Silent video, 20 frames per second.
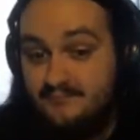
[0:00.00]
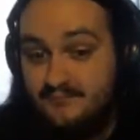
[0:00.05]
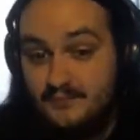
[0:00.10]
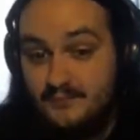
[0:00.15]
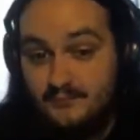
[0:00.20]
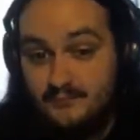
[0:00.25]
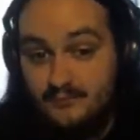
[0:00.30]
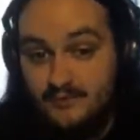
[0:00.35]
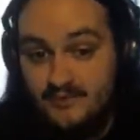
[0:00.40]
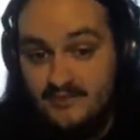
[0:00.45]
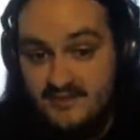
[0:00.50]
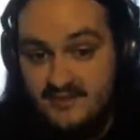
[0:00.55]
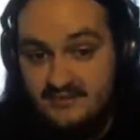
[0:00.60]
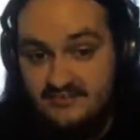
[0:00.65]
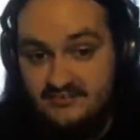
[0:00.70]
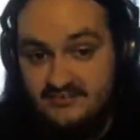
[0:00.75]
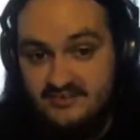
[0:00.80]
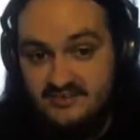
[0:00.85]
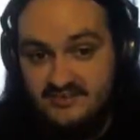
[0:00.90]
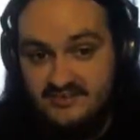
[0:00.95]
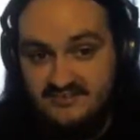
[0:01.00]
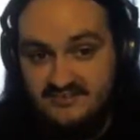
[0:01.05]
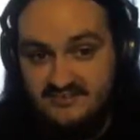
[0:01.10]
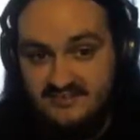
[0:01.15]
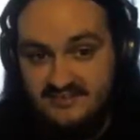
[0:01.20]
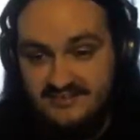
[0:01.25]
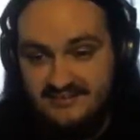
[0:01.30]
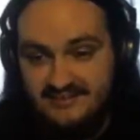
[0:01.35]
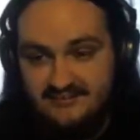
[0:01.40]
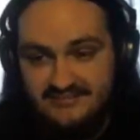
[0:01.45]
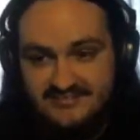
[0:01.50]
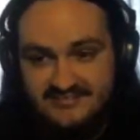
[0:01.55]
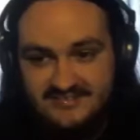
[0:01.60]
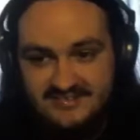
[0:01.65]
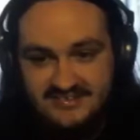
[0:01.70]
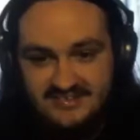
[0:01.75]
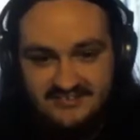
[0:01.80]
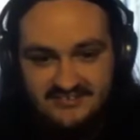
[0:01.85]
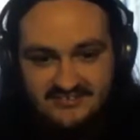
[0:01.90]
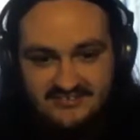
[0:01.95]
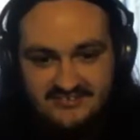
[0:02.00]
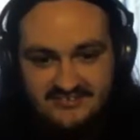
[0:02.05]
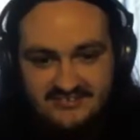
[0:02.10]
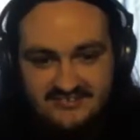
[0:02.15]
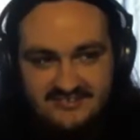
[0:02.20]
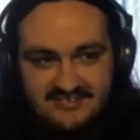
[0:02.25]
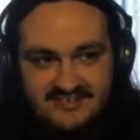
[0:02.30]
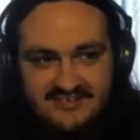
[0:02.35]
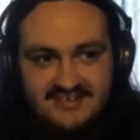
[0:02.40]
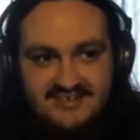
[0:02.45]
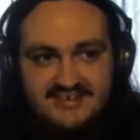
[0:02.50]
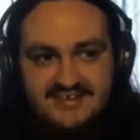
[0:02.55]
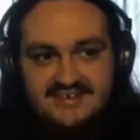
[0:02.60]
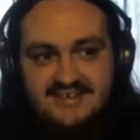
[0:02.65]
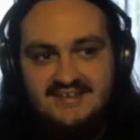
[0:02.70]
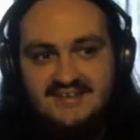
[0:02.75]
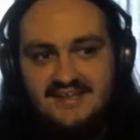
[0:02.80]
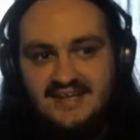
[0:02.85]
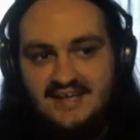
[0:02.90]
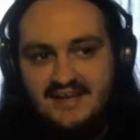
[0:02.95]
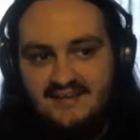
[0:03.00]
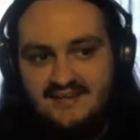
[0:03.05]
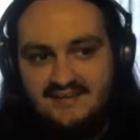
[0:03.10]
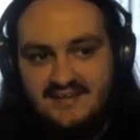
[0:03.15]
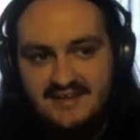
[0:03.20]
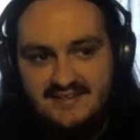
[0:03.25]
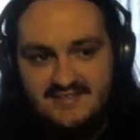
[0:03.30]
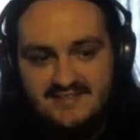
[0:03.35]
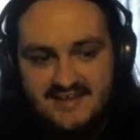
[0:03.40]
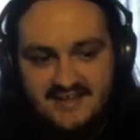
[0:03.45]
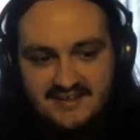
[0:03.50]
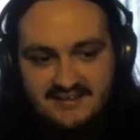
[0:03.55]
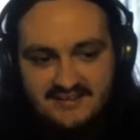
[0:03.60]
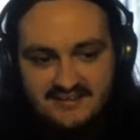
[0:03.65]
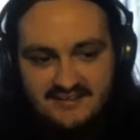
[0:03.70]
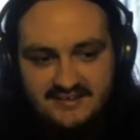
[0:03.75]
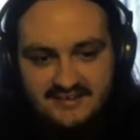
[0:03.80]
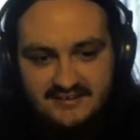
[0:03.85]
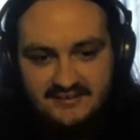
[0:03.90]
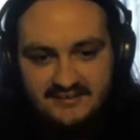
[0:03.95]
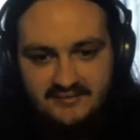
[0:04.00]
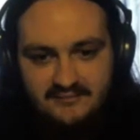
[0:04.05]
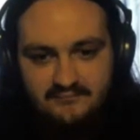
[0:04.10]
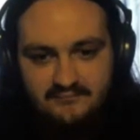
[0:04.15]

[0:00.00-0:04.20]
with HE. So I'm just going to shoot and get that kill,